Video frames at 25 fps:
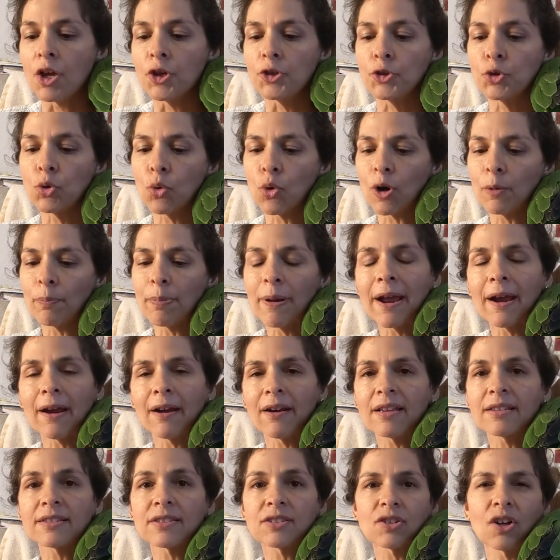Your
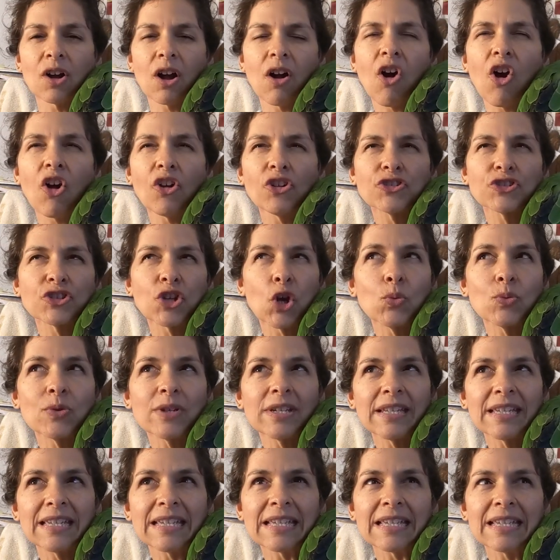parrots also
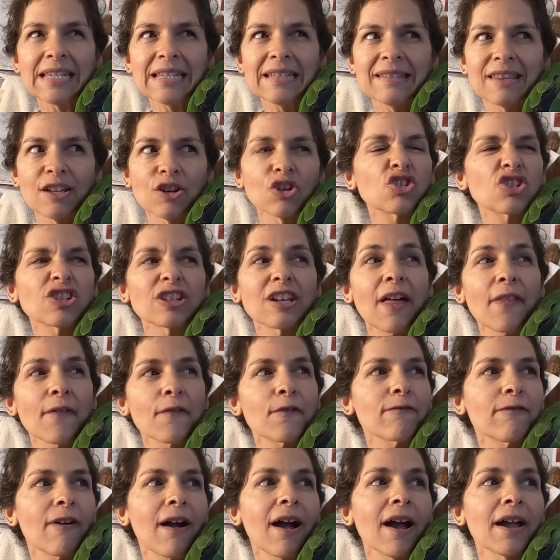need, there's
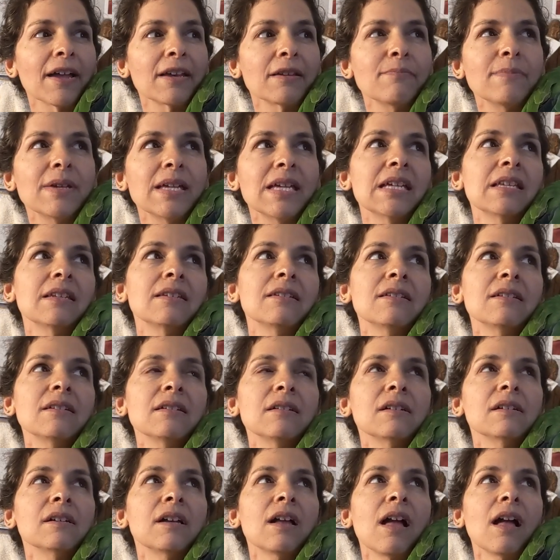another vitamin,
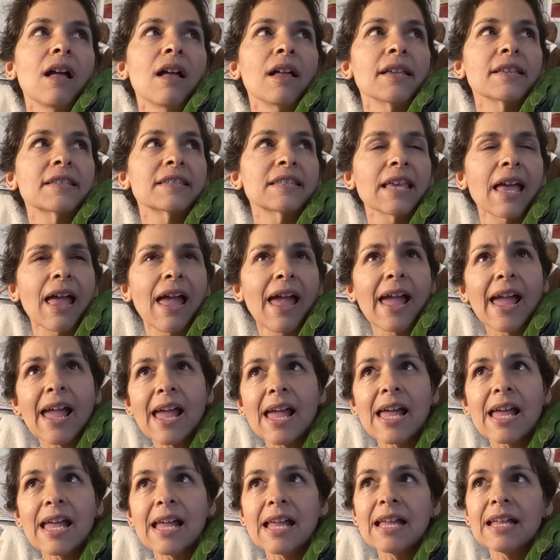it's
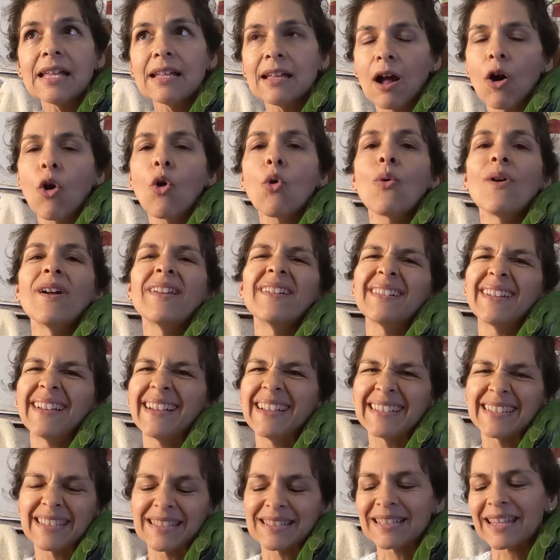A, oh, and
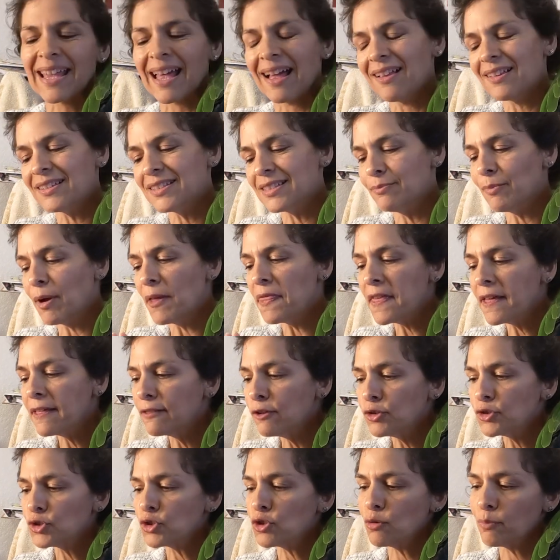it's calcium. I think
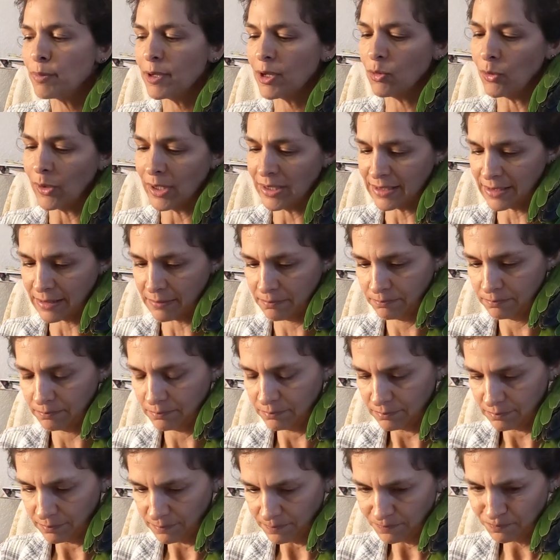those are the big ones.
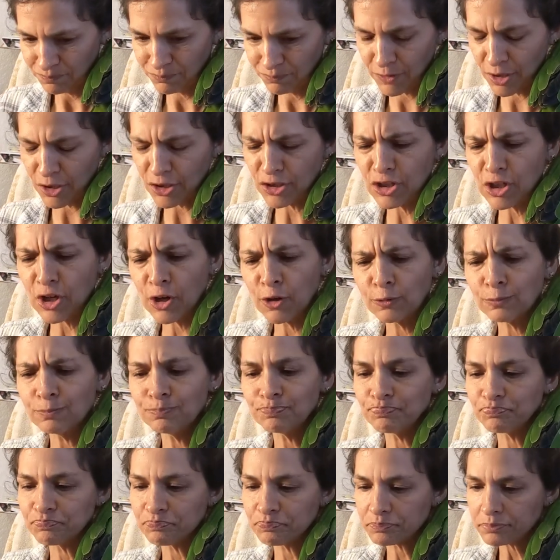So
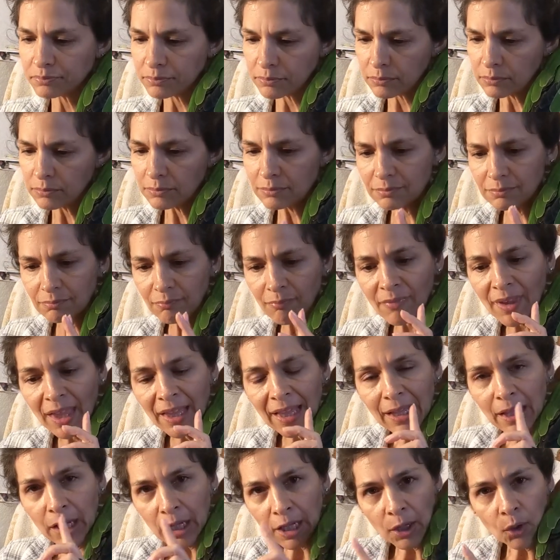
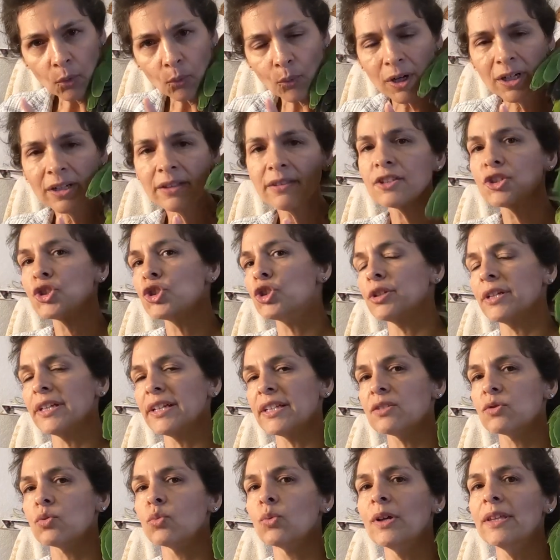one of the
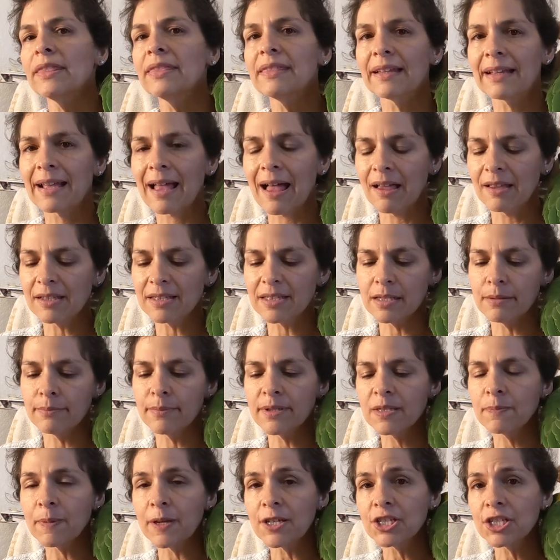tricks with the calcium,
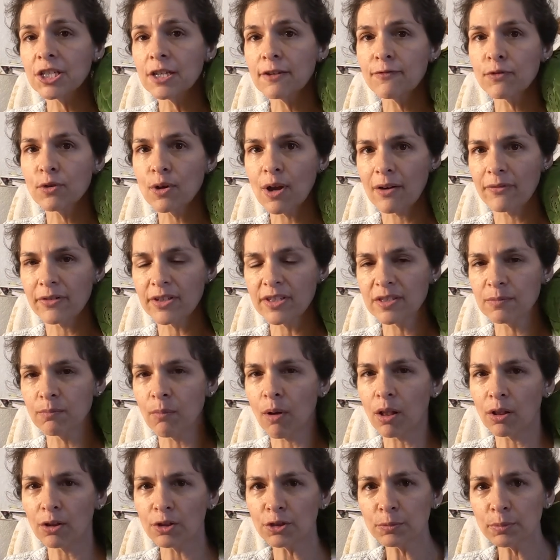especially if you have a
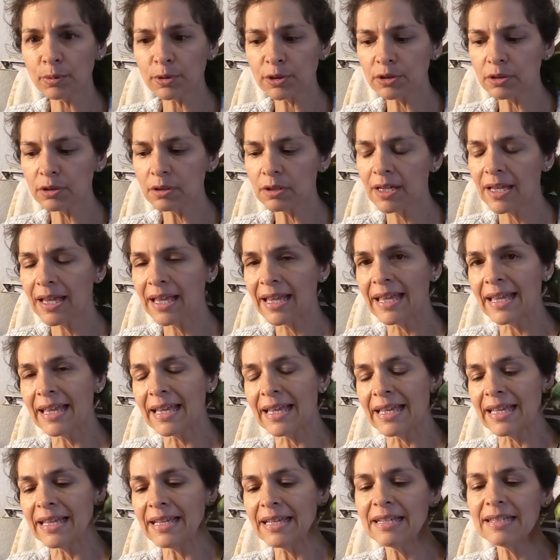smaller bird,
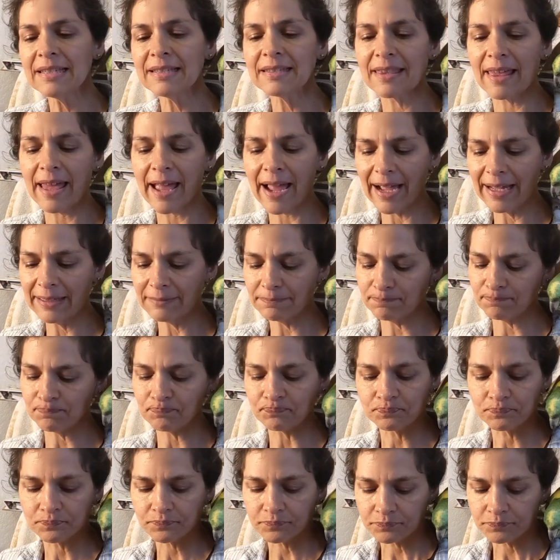is that